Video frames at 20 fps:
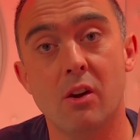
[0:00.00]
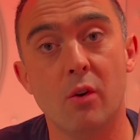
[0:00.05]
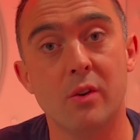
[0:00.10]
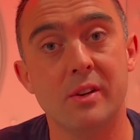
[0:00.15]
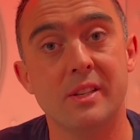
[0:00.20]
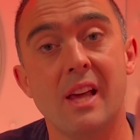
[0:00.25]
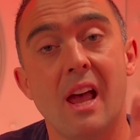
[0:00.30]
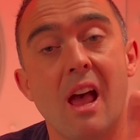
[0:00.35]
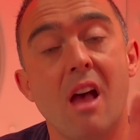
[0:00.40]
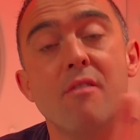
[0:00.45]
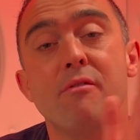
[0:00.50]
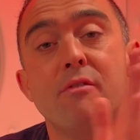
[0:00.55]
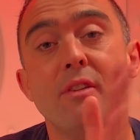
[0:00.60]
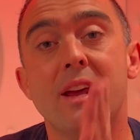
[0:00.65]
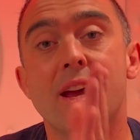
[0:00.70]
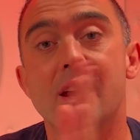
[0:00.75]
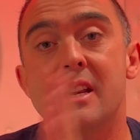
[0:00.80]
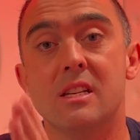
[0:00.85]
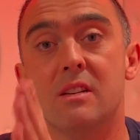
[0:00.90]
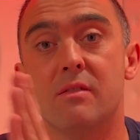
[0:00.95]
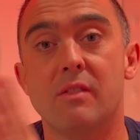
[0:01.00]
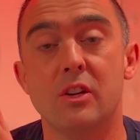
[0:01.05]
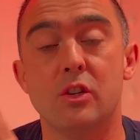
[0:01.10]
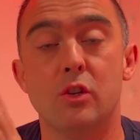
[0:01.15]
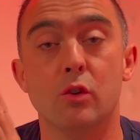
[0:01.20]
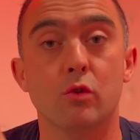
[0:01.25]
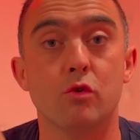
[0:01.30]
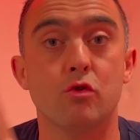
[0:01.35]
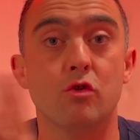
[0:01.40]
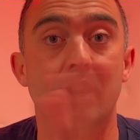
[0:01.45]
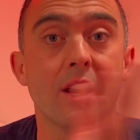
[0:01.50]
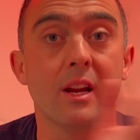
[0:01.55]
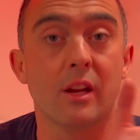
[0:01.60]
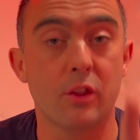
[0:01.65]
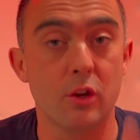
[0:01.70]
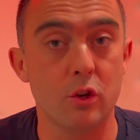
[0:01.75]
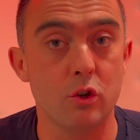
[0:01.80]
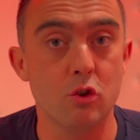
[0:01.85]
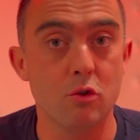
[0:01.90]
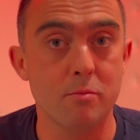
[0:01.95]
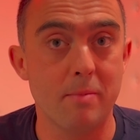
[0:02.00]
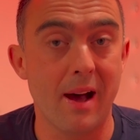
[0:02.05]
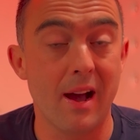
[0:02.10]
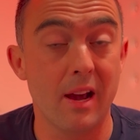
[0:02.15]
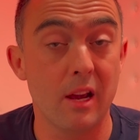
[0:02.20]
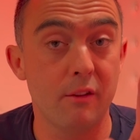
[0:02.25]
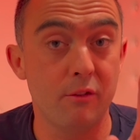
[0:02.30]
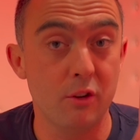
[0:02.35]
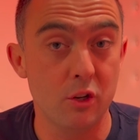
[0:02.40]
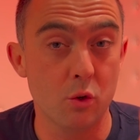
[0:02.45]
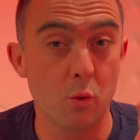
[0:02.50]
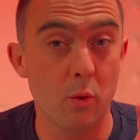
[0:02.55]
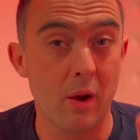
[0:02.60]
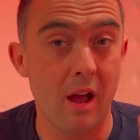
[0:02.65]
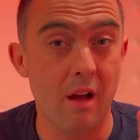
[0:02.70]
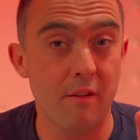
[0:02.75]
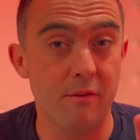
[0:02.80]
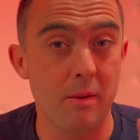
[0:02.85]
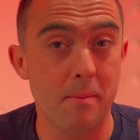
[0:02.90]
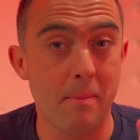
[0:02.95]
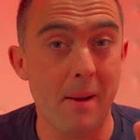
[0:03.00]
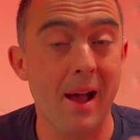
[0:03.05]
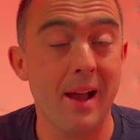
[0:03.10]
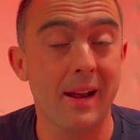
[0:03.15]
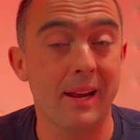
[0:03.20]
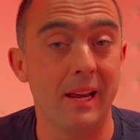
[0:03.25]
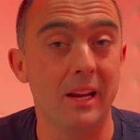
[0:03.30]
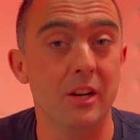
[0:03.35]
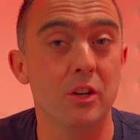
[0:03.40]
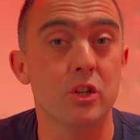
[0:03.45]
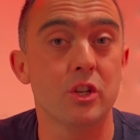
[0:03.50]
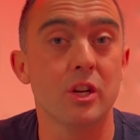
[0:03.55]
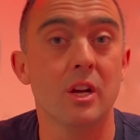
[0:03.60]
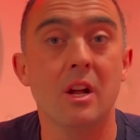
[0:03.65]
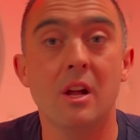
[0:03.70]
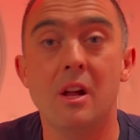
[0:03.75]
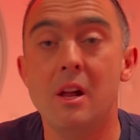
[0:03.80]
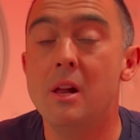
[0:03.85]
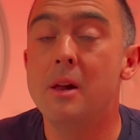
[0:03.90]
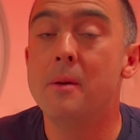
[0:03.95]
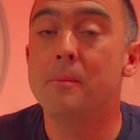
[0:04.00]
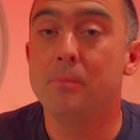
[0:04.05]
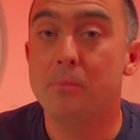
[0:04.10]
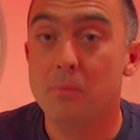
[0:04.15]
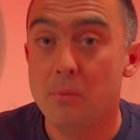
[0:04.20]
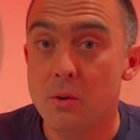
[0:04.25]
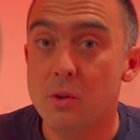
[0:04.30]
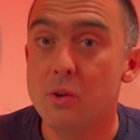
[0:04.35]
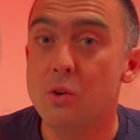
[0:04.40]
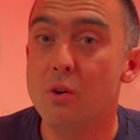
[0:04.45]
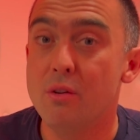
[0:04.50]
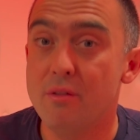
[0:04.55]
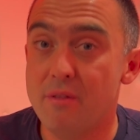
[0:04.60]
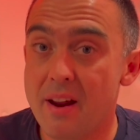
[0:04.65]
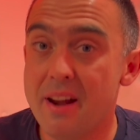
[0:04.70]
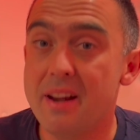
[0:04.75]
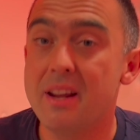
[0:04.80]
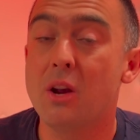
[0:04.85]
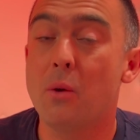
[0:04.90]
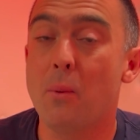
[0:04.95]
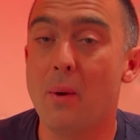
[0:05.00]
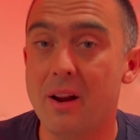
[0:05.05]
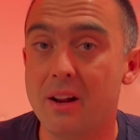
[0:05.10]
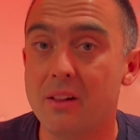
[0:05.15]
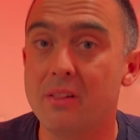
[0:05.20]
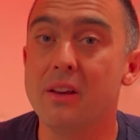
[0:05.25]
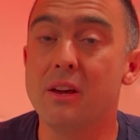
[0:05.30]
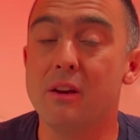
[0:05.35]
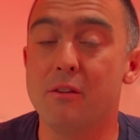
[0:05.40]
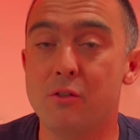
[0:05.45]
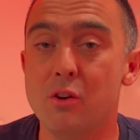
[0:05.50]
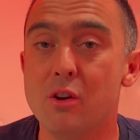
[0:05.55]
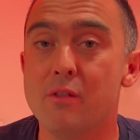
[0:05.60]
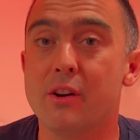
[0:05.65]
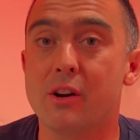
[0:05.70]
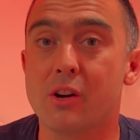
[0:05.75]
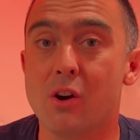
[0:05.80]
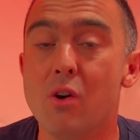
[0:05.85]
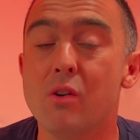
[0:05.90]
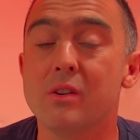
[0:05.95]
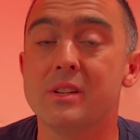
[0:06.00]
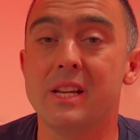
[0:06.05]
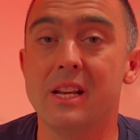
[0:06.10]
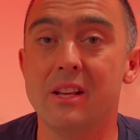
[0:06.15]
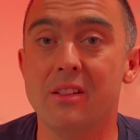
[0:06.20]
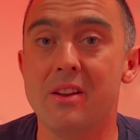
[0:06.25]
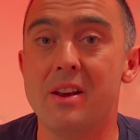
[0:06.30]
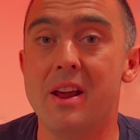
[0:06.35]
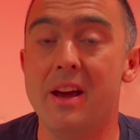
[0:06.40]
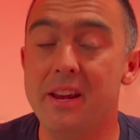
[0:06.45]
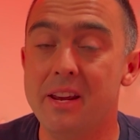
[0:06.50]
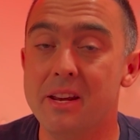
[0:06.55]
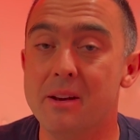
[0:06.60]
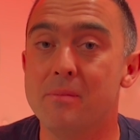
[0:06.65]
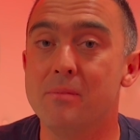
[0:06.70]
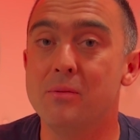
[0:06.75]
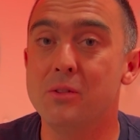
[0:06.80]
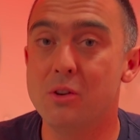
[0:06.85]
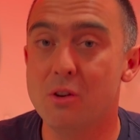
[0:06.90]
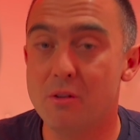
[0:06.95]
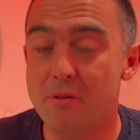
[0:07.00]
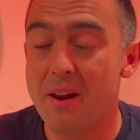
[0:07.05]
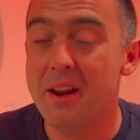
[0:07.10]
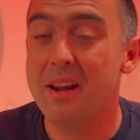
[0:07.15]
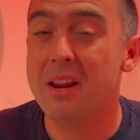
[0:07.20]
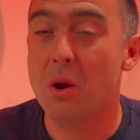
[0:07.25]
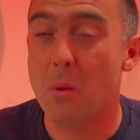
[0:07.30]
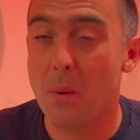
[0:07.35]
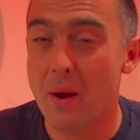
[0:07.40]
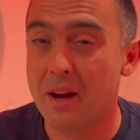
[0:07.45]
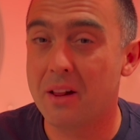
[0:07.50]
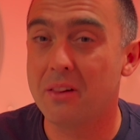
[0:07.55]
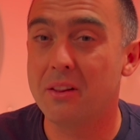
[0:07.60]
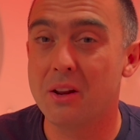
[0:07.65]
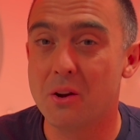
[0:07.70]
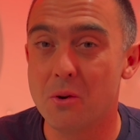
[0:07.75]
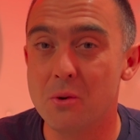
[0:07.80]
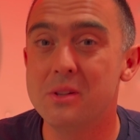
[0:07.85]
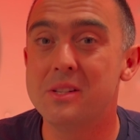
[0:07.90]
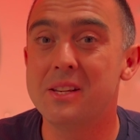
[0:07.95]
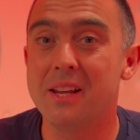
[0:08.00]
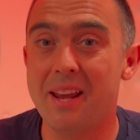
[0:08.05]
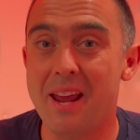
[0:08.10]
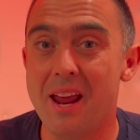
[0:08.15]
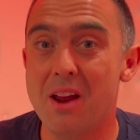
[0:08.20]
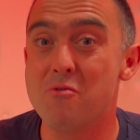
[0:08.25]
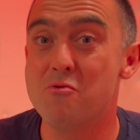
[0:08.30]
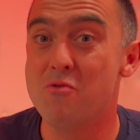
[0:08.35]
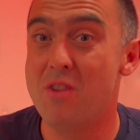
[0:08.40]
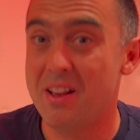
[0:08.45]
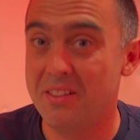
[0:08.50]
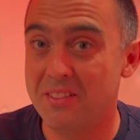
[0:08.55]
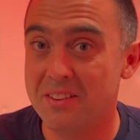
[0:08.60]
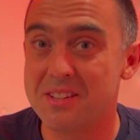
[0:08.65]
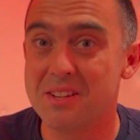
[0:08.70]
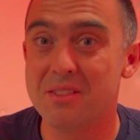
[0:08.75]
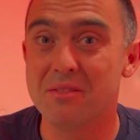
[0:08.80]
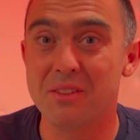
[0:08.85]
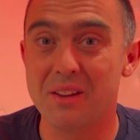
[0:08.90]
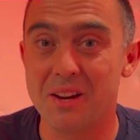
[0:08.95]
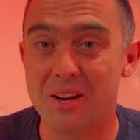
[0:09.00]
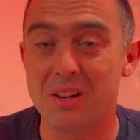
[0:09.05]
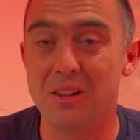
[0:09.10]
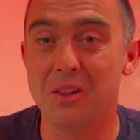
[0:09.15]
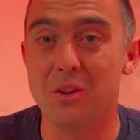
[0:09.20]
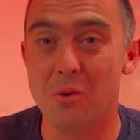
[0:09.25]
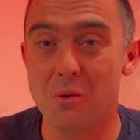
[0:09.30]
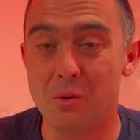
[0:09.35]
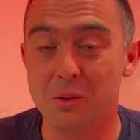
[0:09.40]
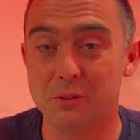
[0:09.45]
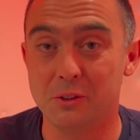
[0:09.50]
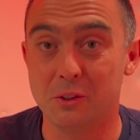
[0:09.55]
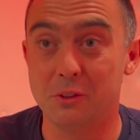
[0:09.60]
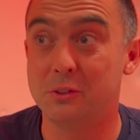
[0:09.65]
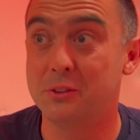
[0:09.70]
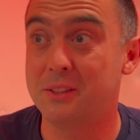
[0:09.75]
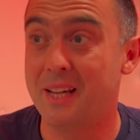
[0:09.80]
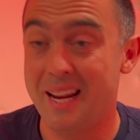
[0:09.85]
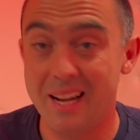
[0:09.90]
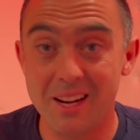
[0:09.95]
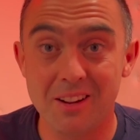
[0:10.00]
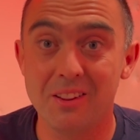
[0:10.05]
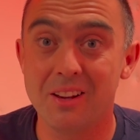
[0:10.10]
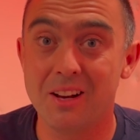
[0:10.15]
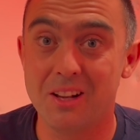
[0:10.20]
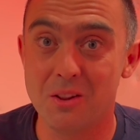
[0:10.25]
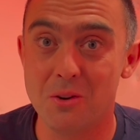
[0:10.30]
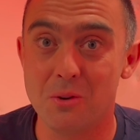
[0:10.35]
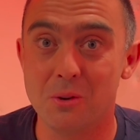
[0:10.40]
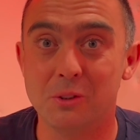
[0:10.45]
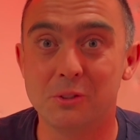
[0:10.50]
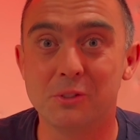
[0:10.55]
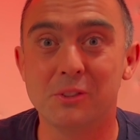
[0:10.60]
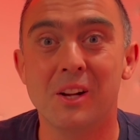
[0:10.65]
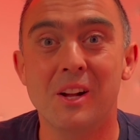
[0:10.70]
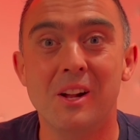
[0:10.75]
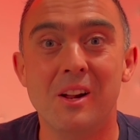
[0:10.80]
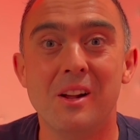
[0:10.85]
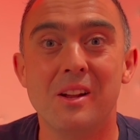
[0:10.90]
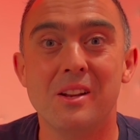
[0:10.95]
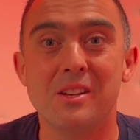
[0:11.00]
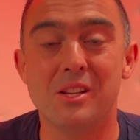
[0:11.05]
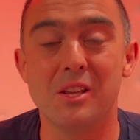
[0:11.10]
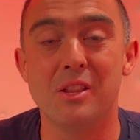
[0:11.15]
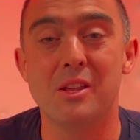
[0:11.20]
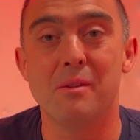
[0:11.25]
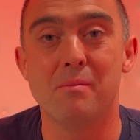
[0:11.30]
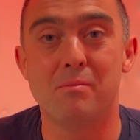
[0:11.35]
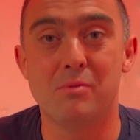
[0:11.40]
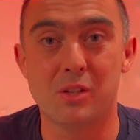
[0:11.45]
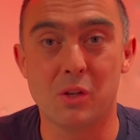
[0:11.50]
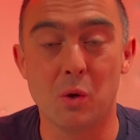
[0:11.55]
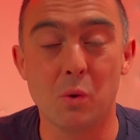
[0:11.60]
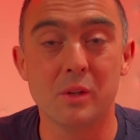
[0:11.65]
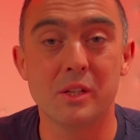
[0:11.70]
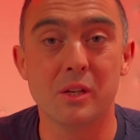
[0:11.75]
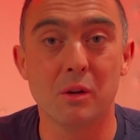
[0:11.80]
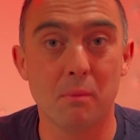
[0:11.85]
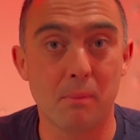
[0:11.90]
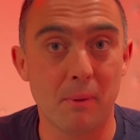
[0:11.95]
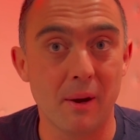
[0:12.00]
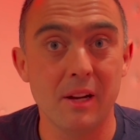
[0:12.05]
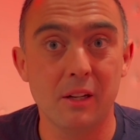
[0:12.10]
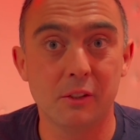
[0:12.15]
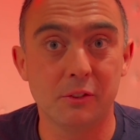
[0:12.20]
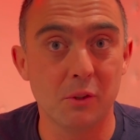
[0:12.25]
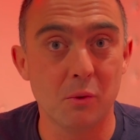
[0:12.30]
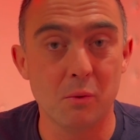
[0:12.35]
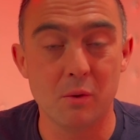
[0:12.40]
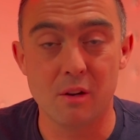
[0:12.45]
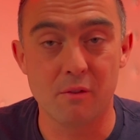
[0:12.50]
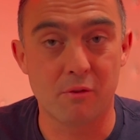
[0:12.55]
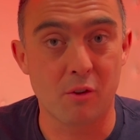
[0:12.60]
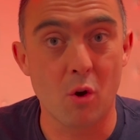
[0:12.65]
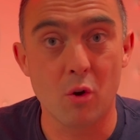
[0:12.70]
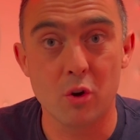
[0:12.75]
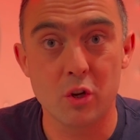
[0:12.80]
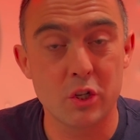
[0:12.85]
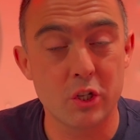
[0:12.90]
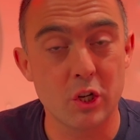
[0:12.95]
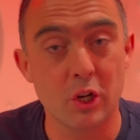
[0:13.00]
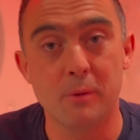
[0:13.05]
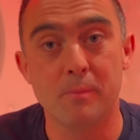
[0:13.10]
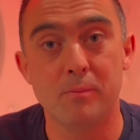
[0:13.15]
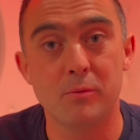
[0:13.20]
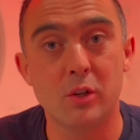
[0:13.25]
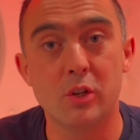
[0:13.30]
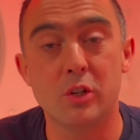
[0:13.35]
onto every individual drink that you buy if you don't have the package, you're very quickly, if you have a cocktail a night, you're very quickly going to get relatively close or scarily close to the total price it would have cost you to